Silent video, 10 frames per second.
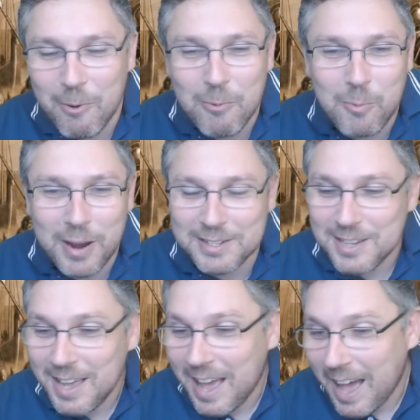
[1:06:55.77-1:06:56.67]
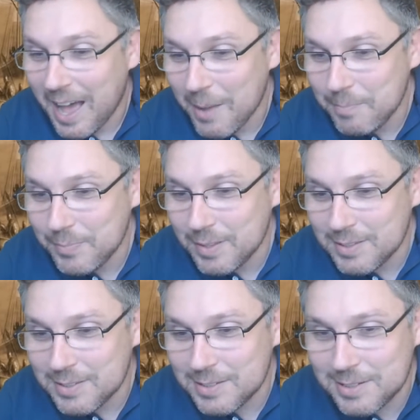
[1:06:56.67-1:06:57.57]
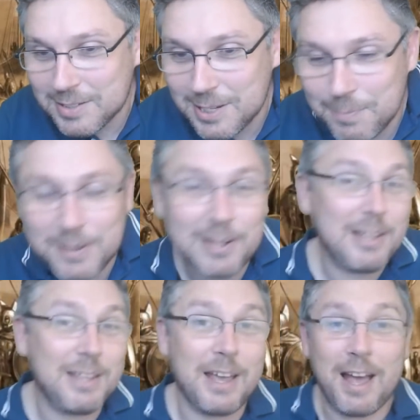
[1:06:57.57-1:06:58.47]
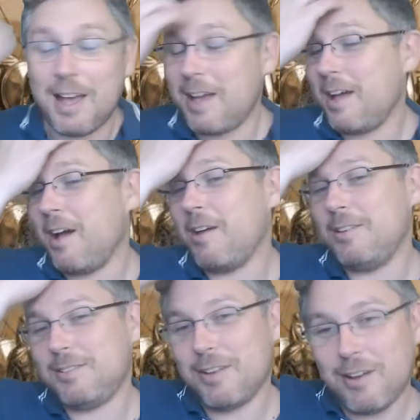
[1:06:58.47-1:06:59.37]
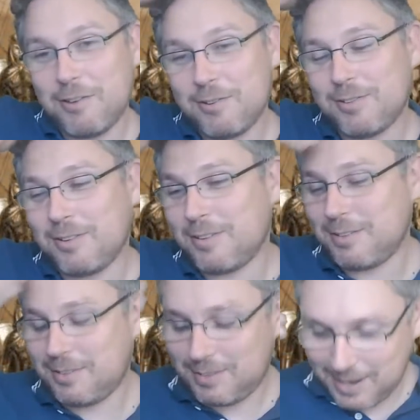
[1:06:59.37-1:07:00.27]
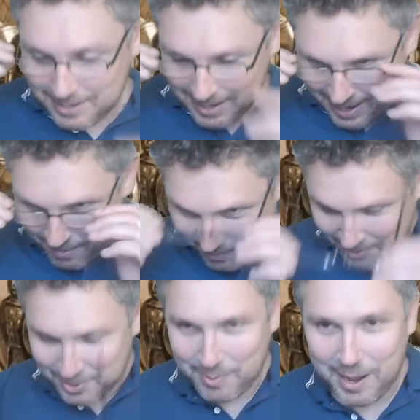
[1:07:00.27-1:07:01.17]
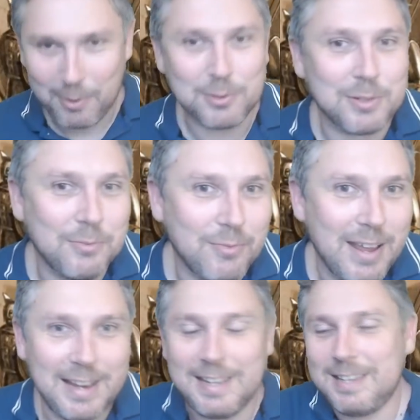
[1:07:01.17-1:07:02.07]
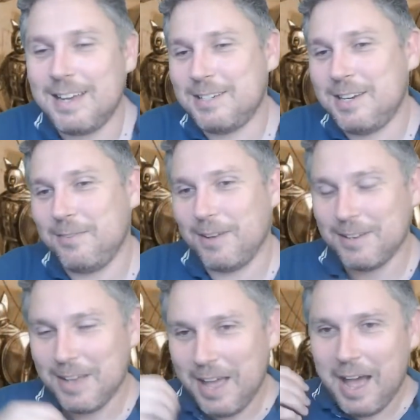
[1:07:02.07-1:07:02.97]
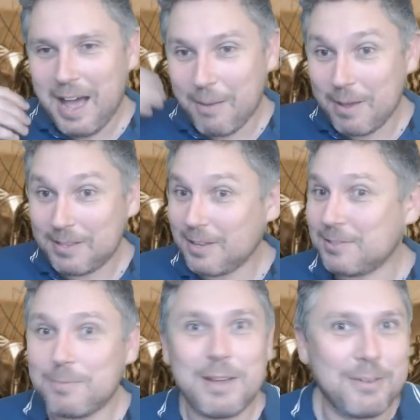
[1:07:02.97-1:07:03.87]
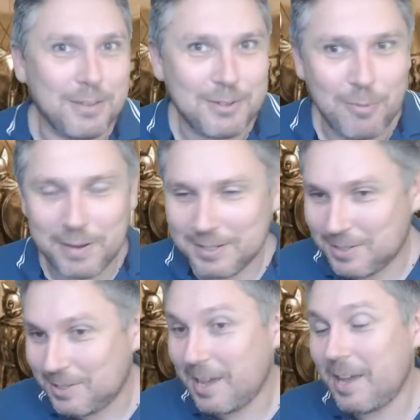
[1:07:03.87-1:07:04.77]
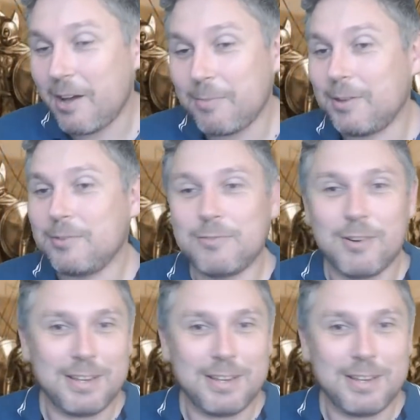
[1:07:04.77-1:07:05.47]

or wait? Um, typically, uh, I, I tend to aim for two hours and rarely achieve it. Um, it does depend on the topic. Today, I'm going to try and